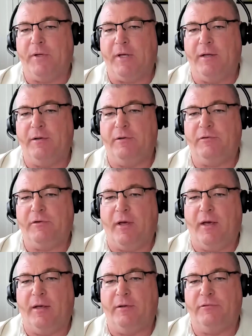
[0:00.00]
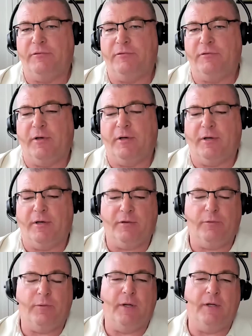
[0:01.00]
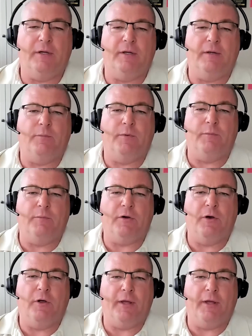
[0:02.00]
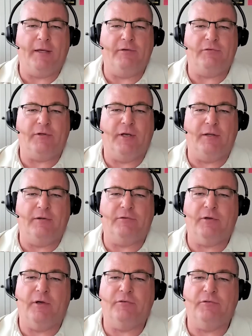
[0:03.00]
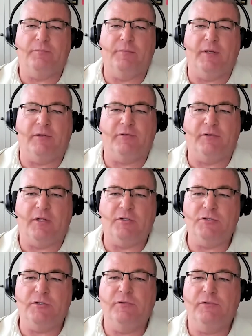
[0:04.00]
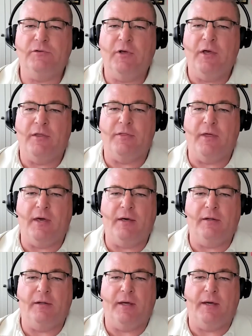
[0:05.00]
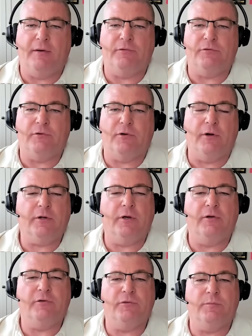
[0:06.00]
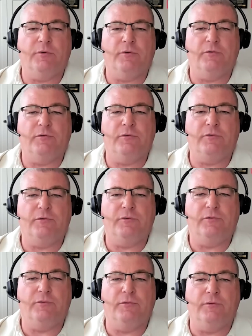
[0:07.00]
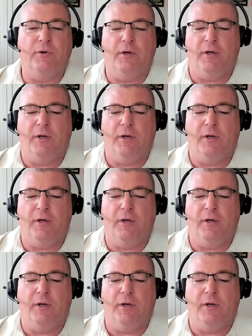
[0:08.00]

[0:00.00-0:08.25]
Andes has created what we call ACE Andes custom extensions that allows our customers to